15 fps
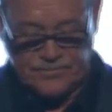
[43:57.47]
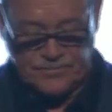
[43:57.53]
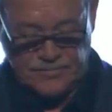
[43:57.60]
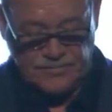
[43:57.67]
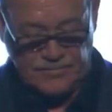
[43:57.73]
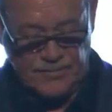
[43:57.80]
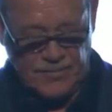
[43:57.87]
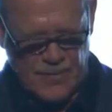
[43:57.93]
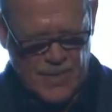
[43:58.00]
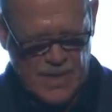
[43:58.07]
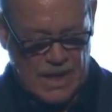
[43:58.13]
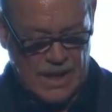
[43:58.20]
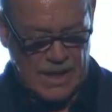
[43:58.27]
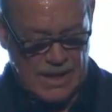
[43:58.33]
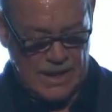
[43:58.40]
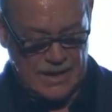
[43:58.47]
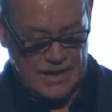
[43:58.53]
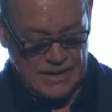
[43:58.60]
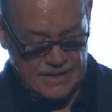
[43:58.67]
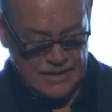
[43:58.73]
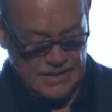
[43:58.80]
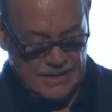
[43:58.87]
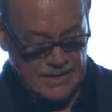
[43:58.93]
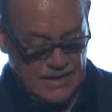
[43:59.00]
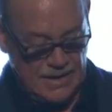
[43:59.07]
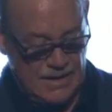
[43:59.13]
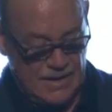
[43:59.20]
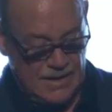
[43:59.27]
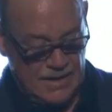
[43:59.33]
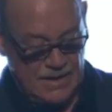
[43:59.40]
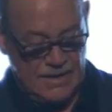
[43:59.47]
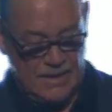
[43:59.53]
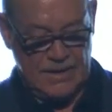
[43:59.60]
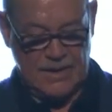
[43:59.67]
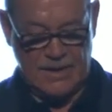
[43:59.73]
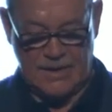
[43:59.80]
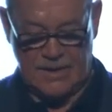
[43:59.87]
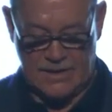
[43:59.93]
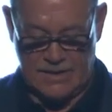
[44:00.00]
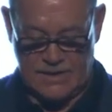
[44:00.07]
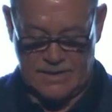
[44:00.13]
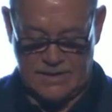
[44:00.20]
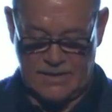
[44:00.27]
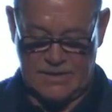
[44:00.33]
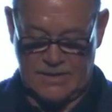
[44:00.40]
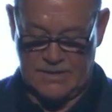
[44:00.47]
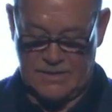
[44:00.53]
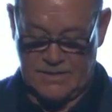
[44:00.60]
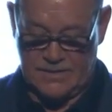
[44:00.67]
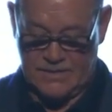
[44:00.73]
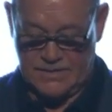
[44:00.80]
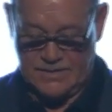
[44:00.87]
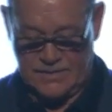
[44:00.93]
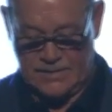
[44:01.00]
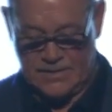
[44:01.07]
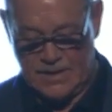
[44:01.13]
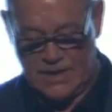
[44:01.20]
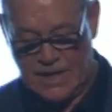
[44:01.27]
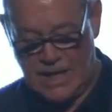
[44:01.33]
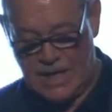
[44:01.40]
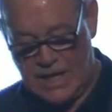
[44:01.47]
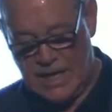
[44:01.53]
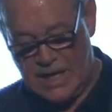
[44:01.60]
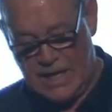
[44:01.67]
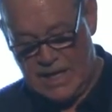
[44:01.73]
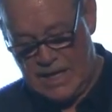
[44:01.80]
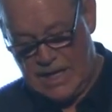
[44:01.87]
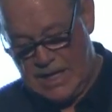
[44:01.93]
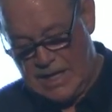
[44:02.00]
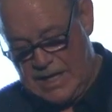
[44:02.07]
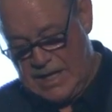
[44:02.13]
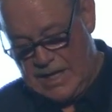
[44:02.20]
(no one is talking)